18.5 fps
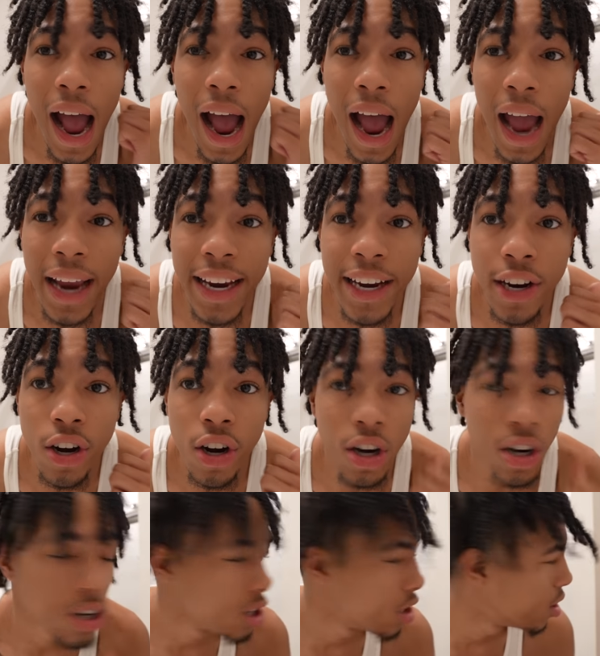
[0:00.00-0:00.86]
I hear
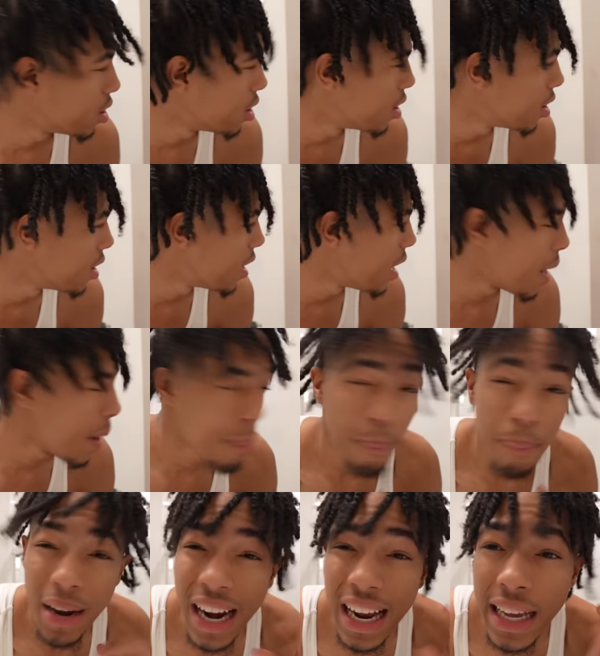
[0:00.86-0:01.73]
her,
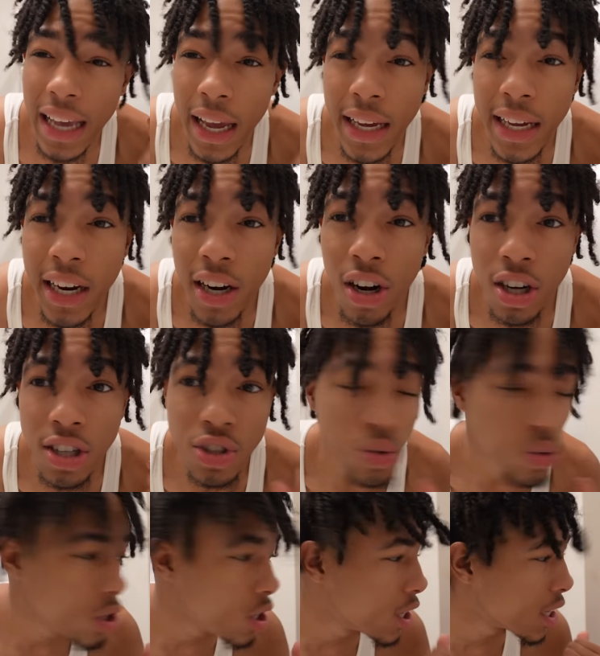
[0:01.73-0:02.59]
but I can't hear her
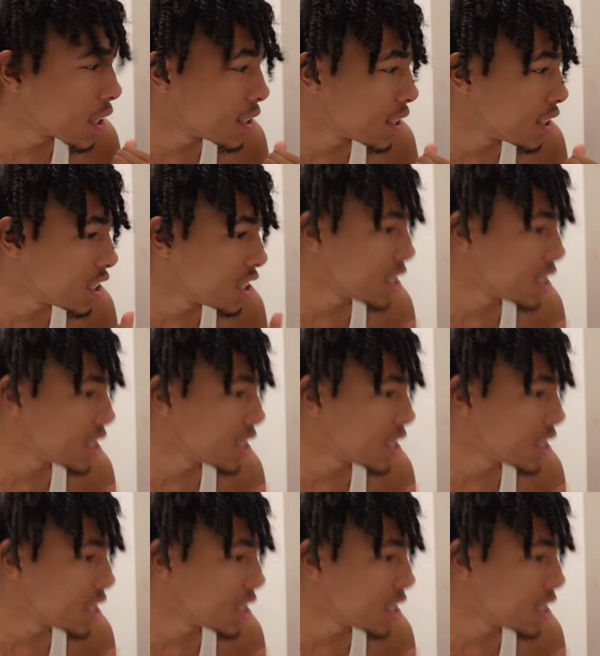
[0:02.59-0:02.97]
too good because of the